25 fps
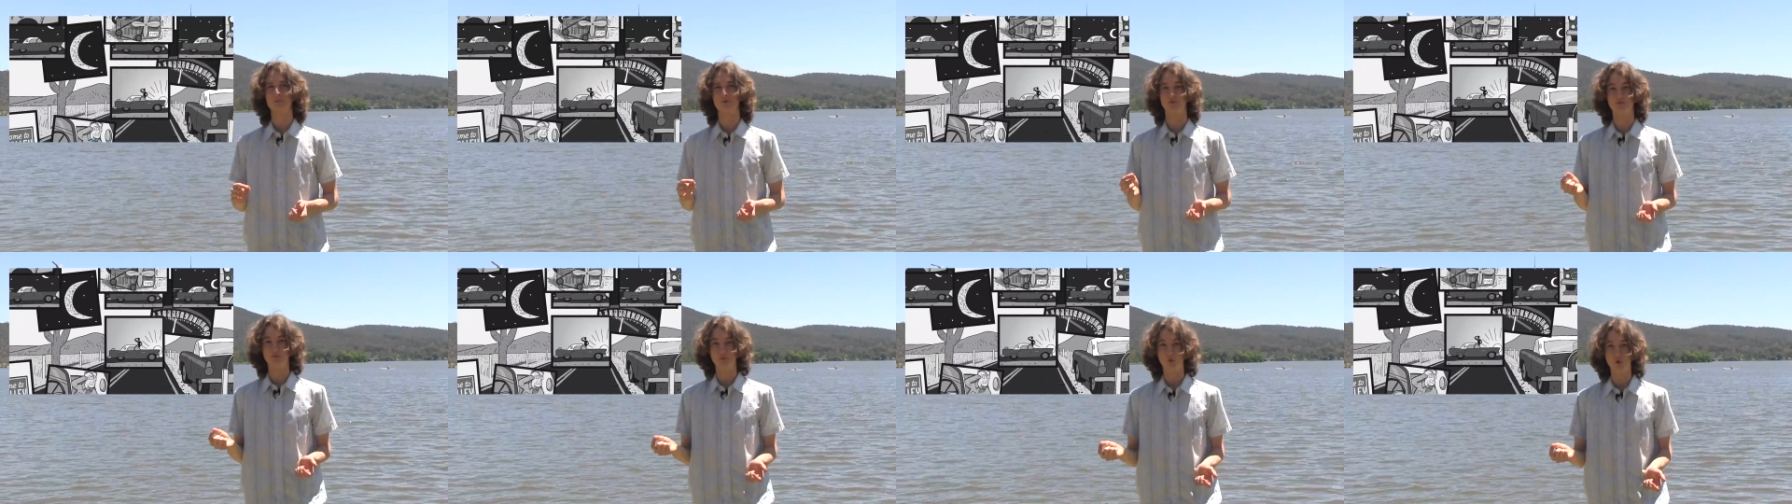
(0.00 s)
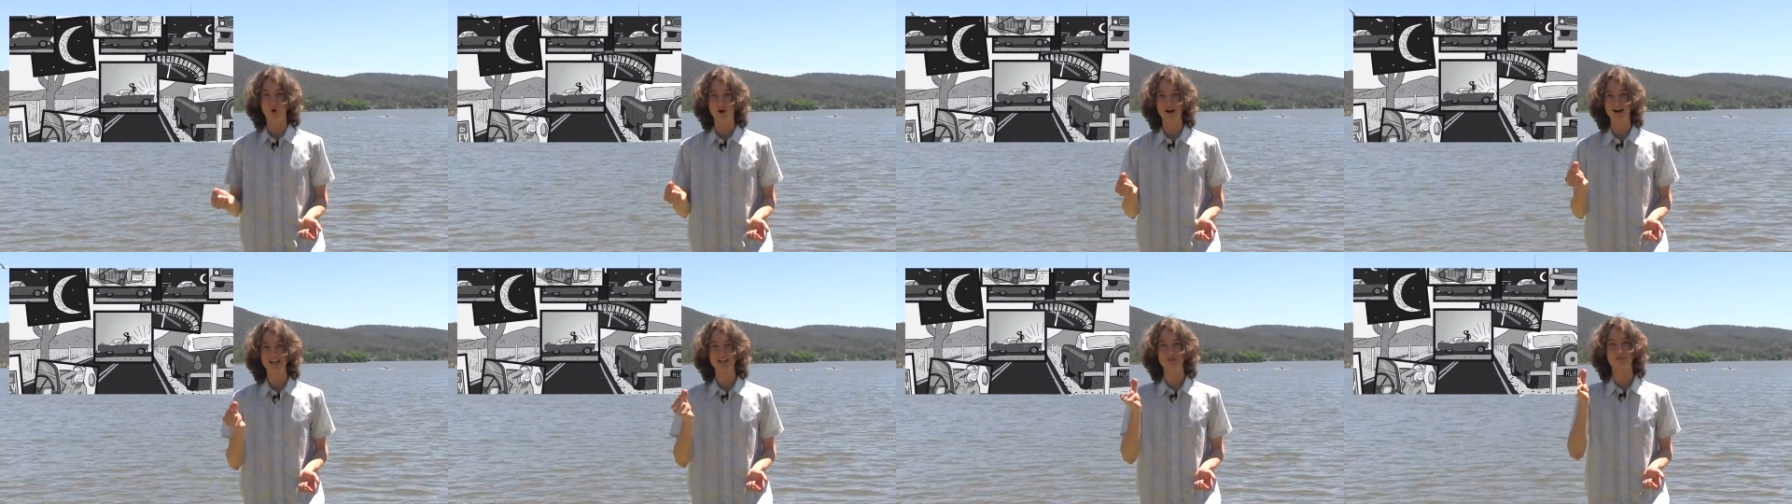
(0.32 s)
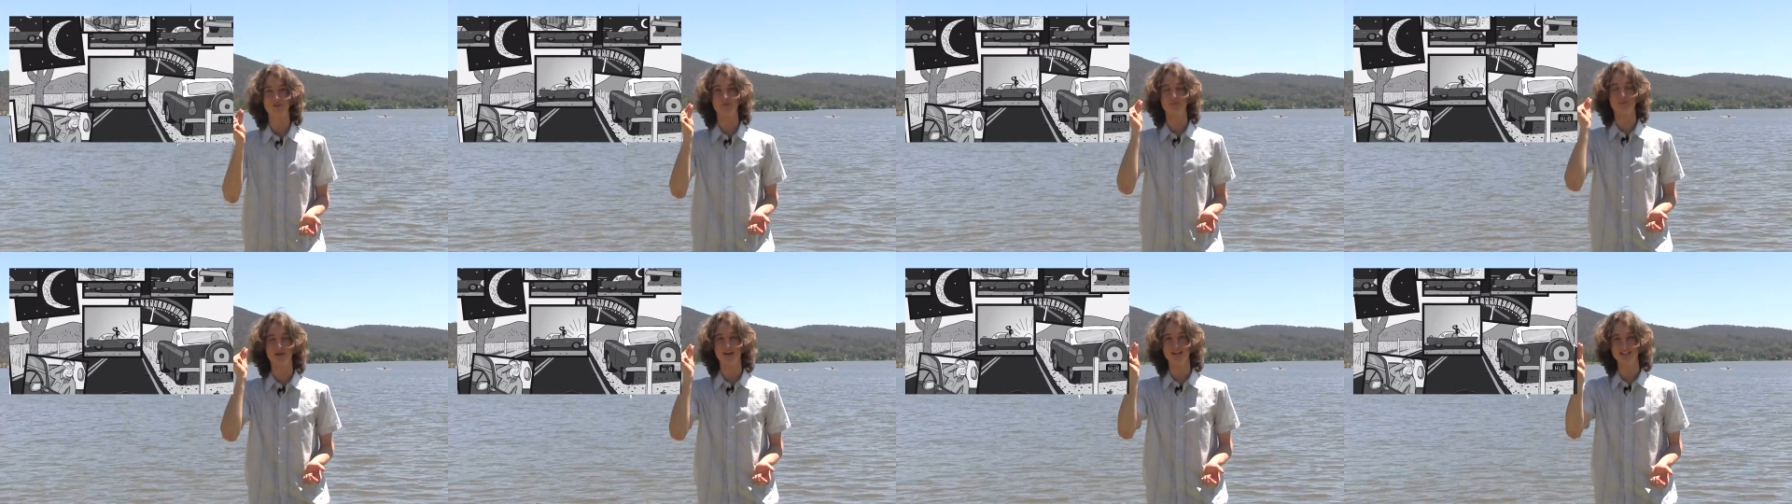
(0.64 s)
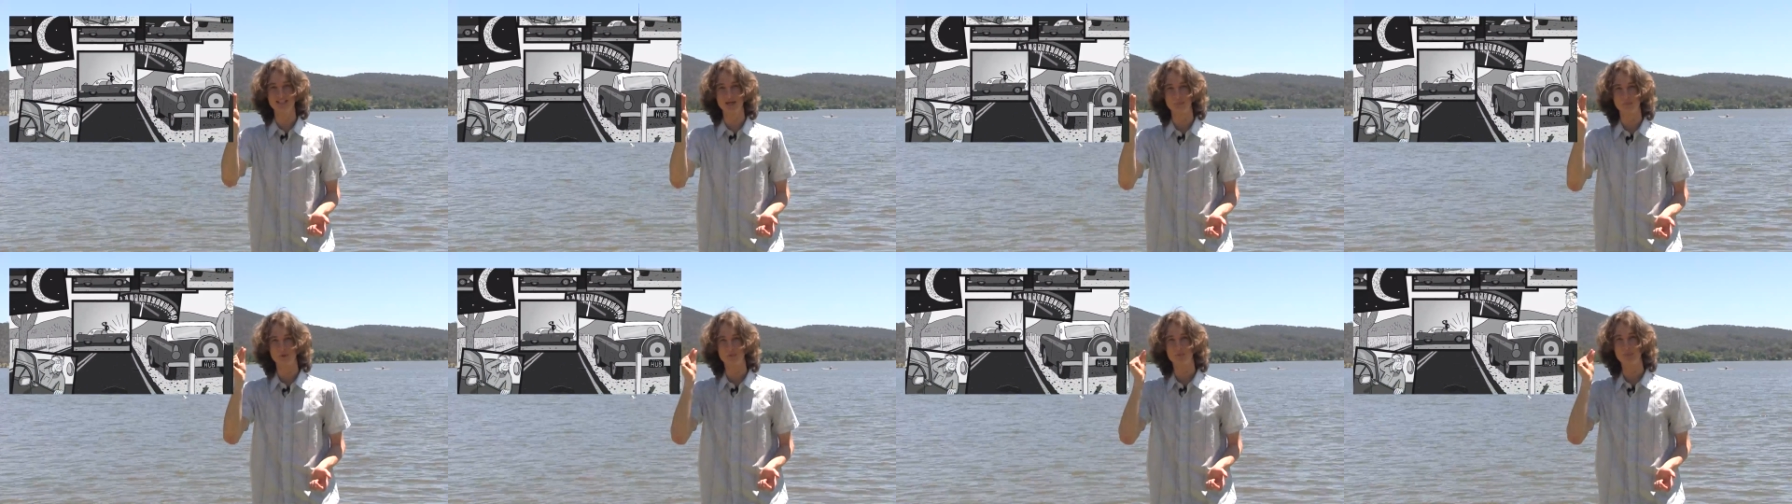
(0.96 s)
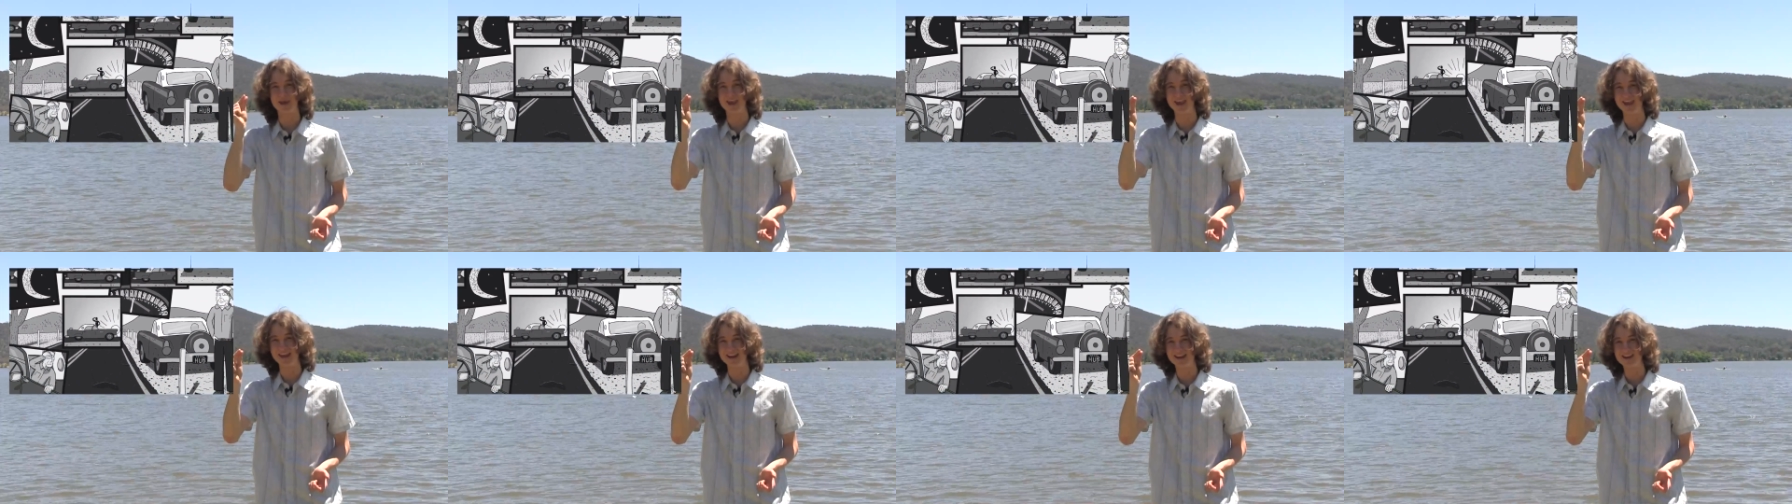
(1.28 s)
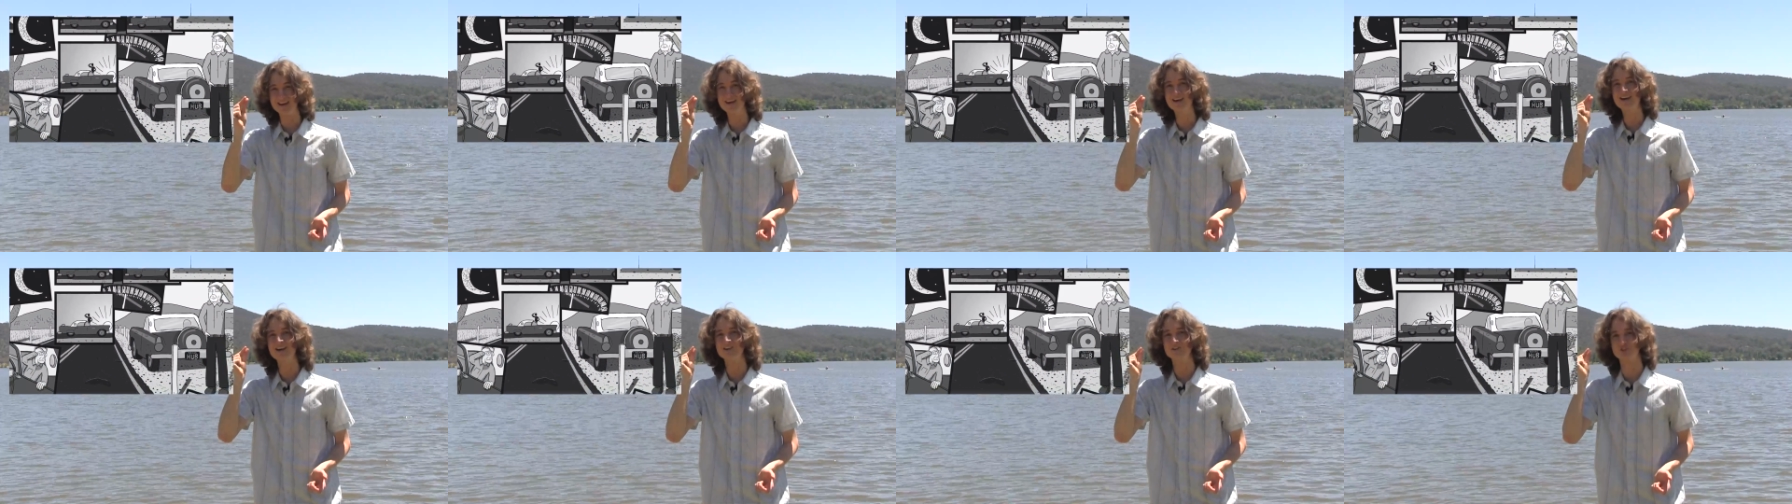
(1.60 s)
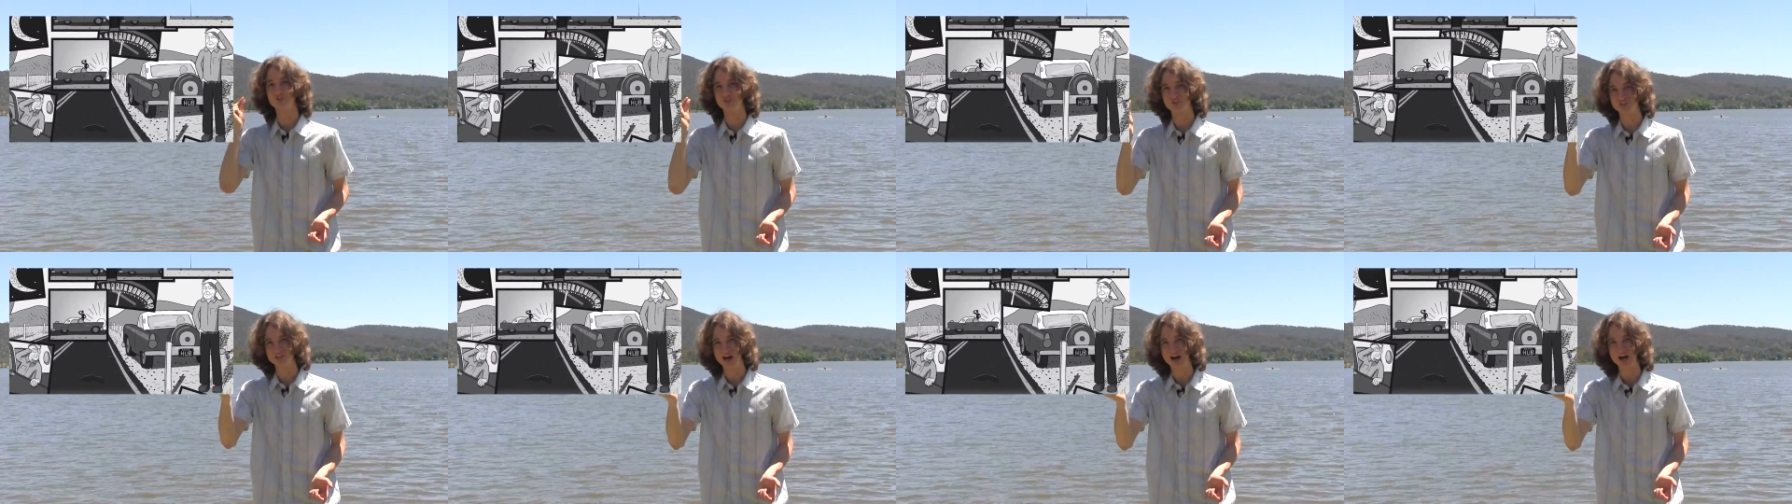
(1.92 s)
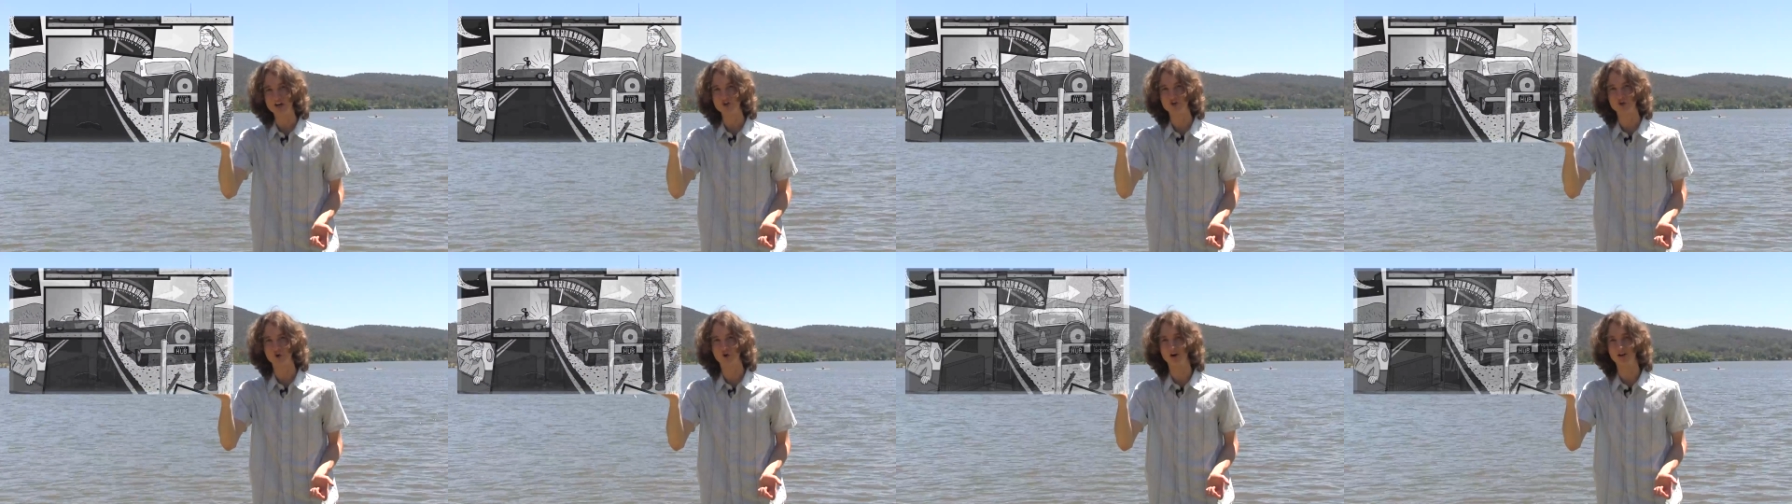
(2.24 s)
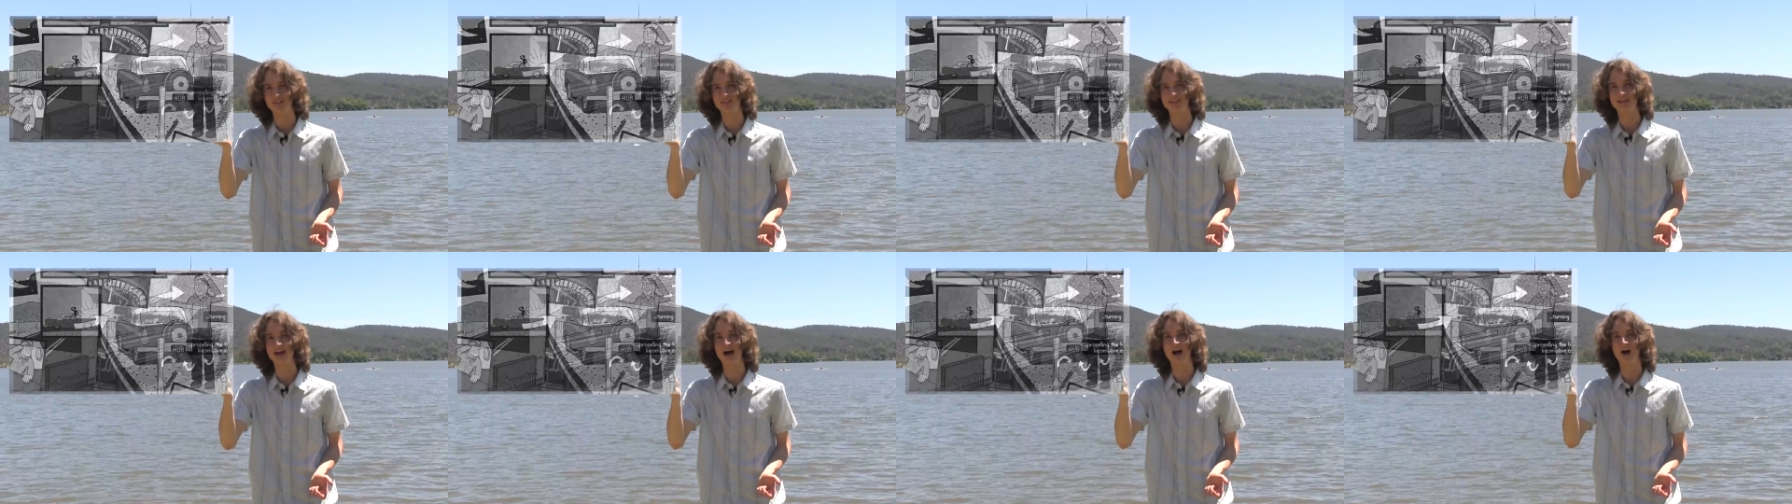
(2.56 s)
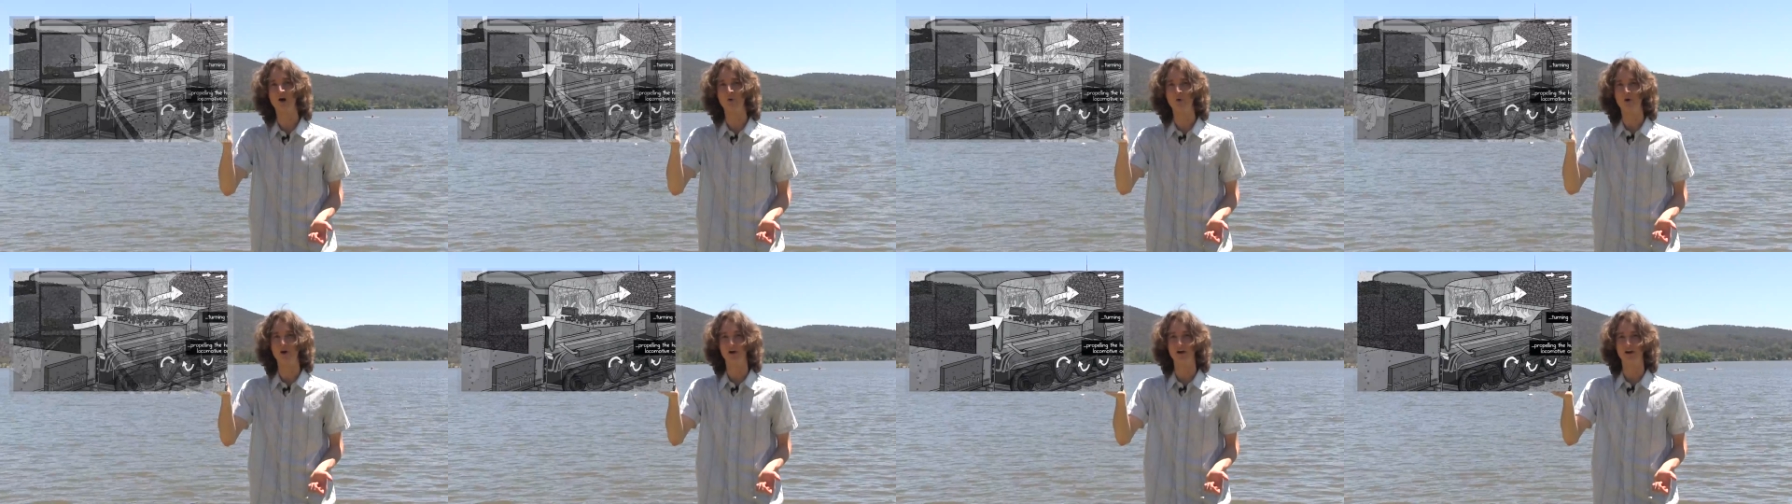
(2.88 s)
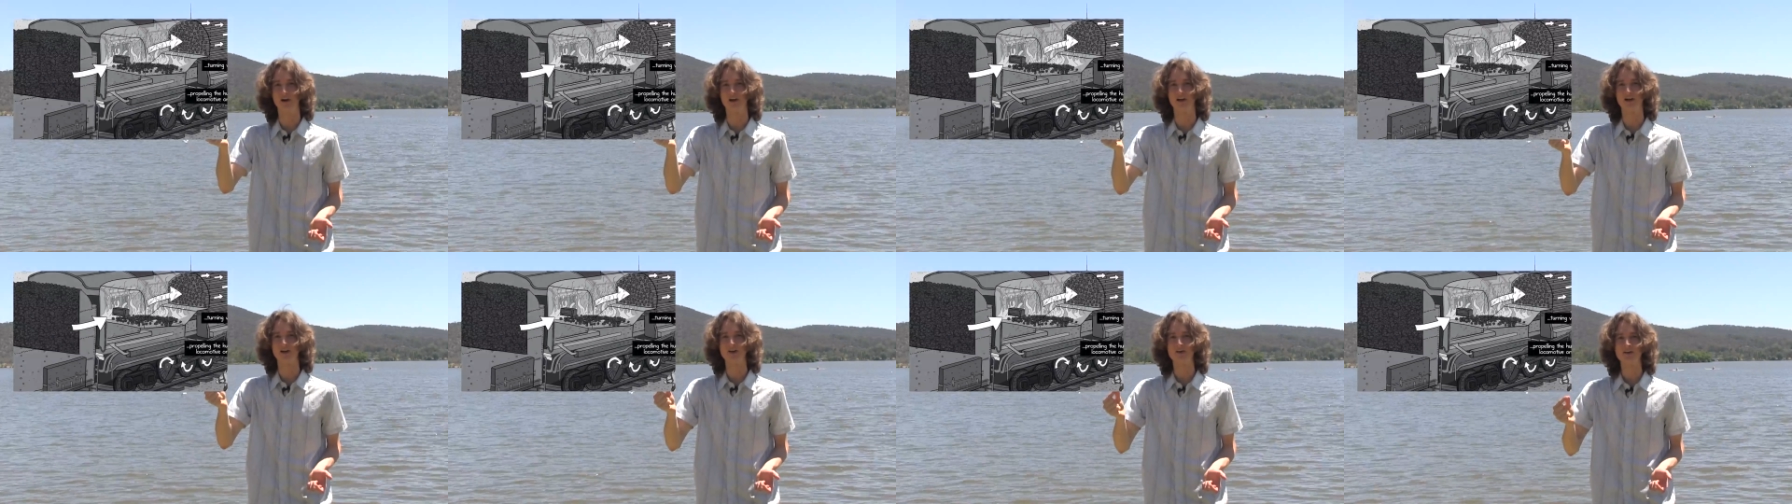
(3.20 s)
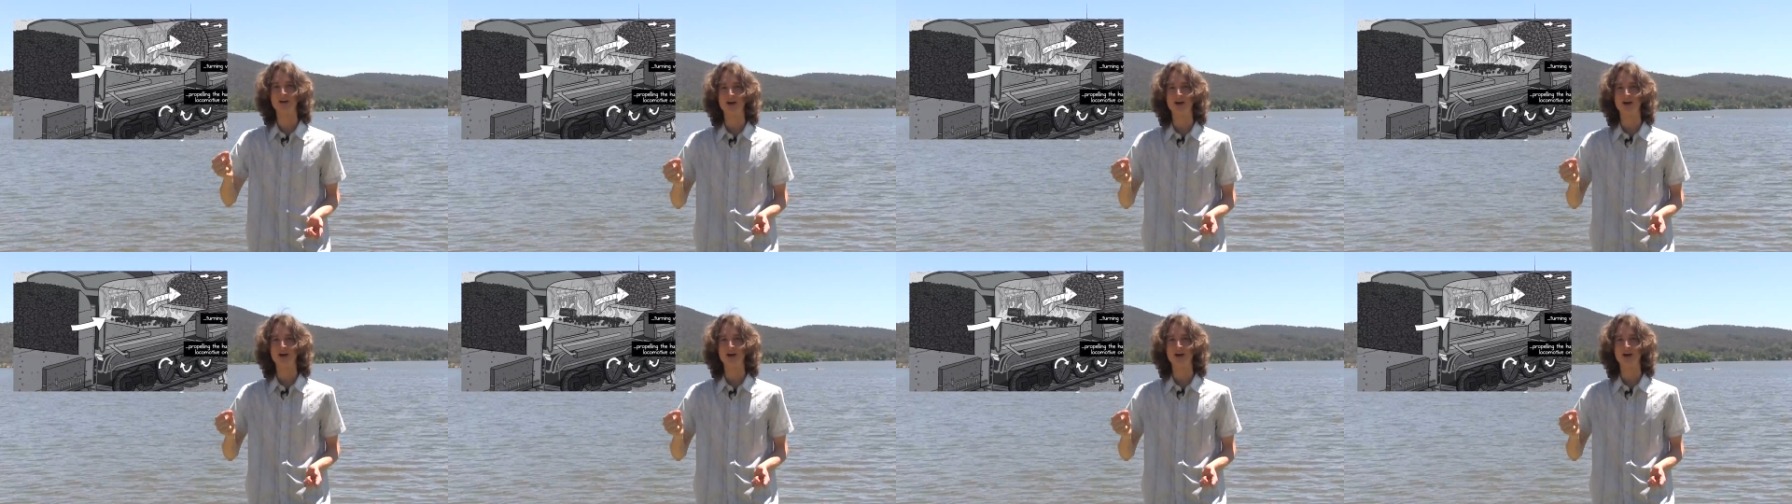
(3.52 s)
before I'd even picked up a pen to start drawing the artwork.